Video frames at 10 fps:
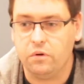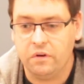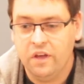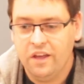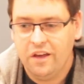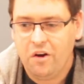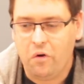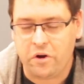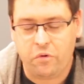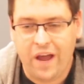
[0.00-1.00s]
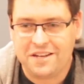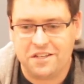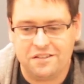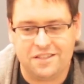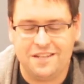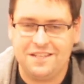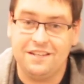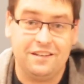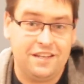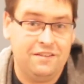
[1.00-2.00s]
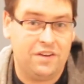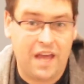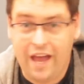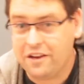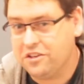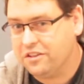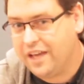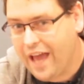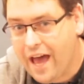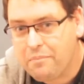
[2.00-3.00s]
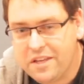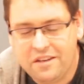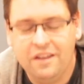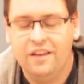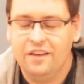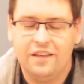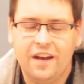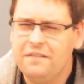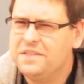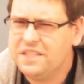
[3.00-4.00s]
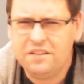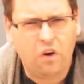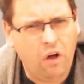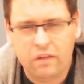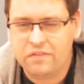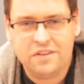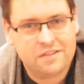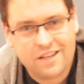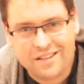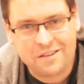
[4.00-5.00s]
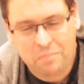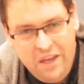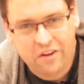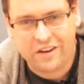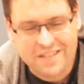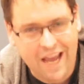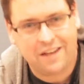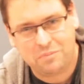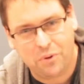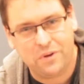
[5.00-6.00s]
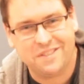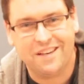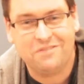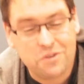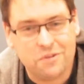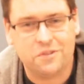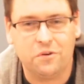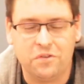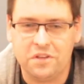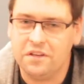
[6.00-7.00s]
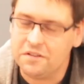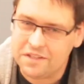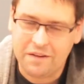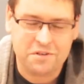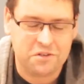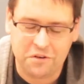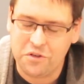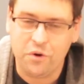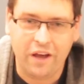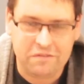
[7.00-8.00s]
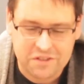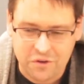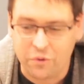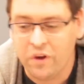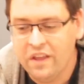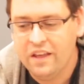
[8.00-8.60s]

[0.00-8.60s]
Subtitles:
or crashes that didn't even actually happen. Yet I've seen all of these things appear in dashboards I've used over the years, and I'm sure you have too.